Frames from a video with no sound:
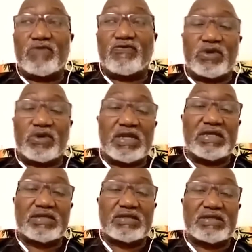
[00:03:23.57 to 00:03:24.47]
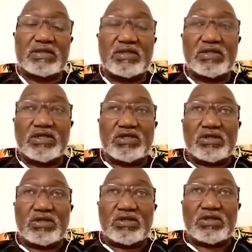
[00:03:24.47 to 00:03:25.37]
for at least,
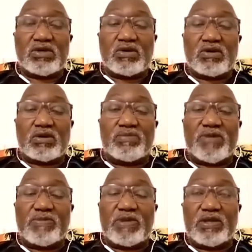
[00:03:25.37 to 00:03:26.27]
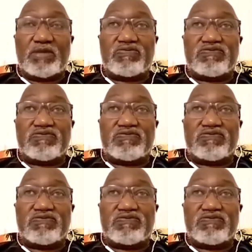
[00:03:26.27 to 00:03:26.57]
maybe